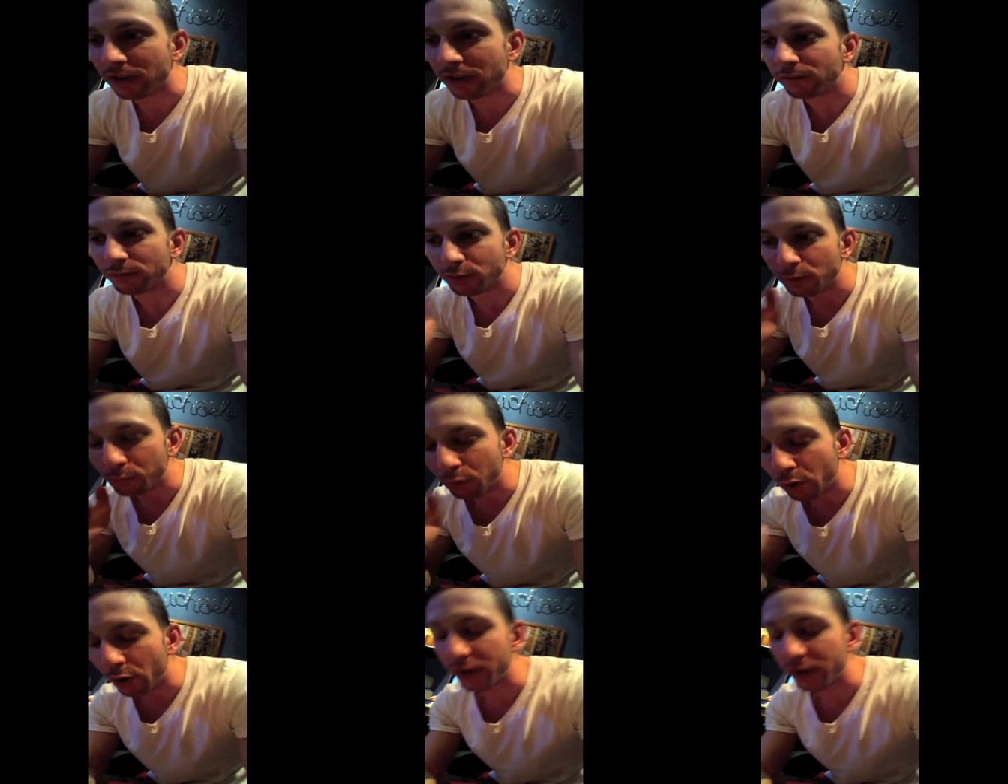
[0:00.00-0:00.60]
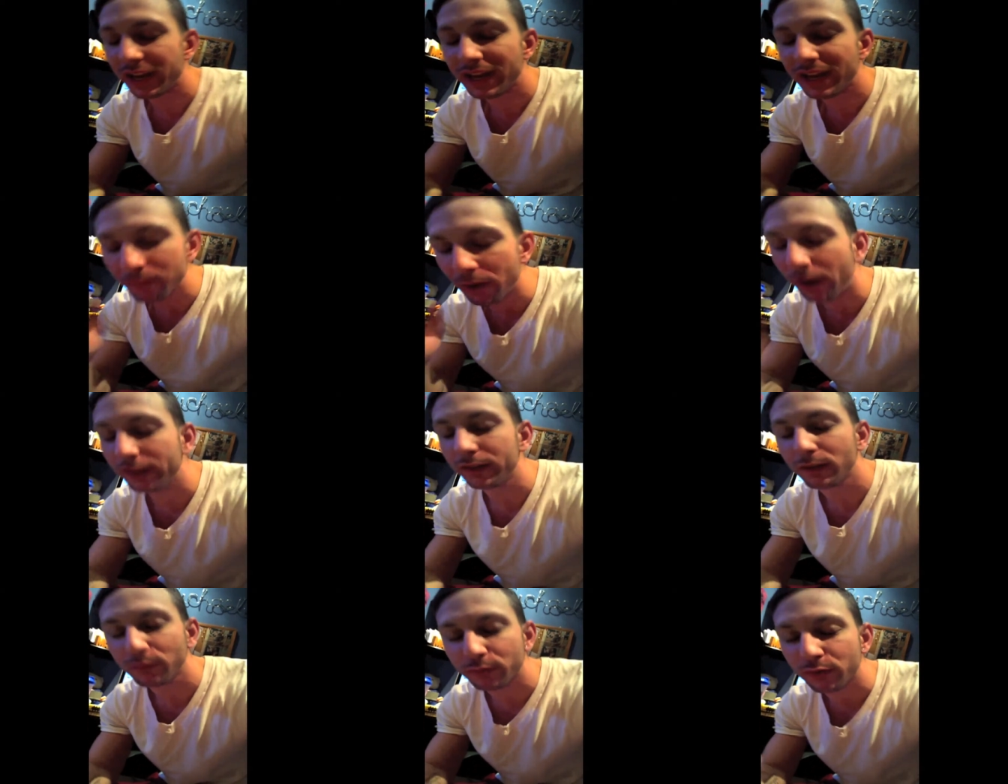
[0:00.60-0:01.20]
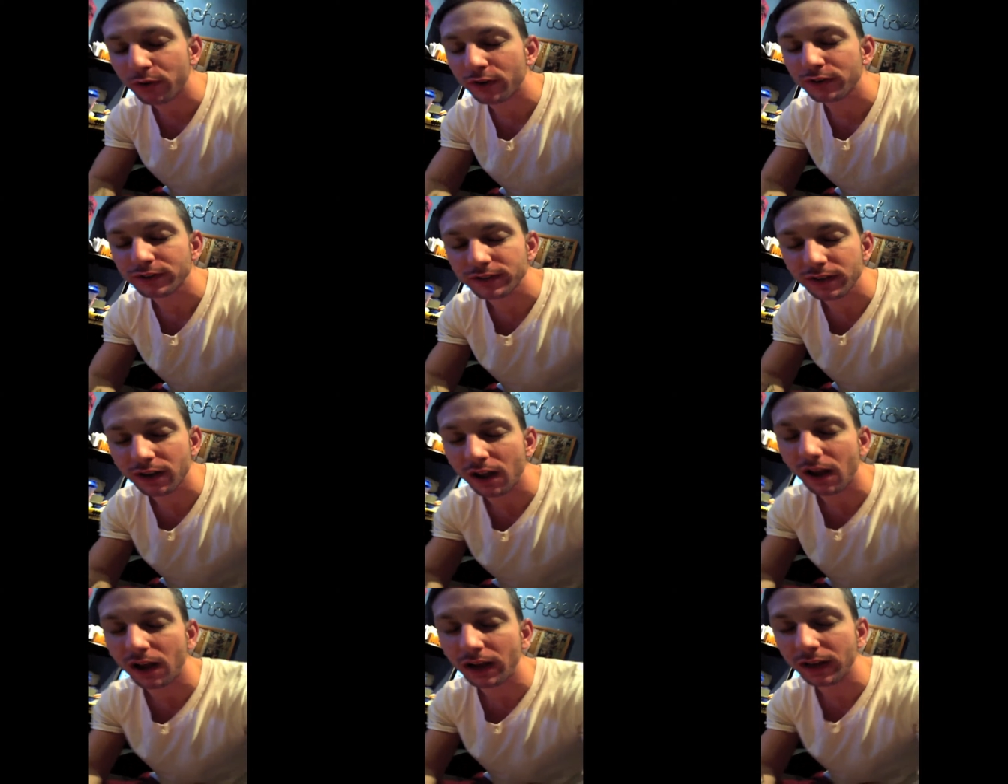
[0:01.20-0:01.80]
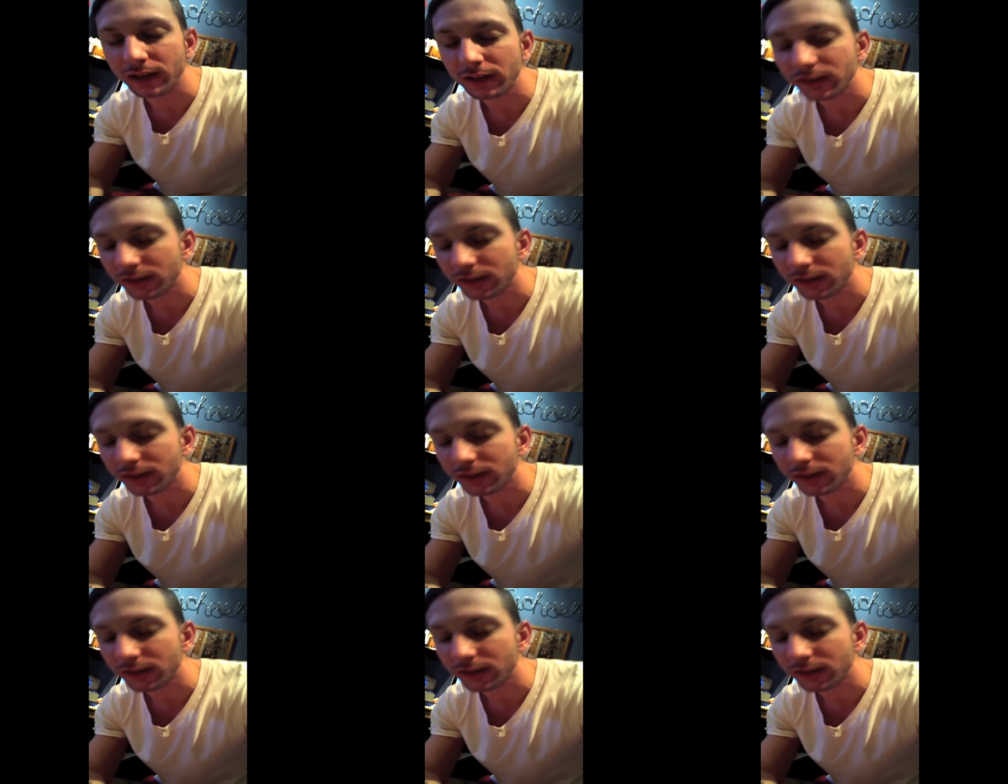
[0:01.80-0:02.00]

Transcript: if you put him on the first line,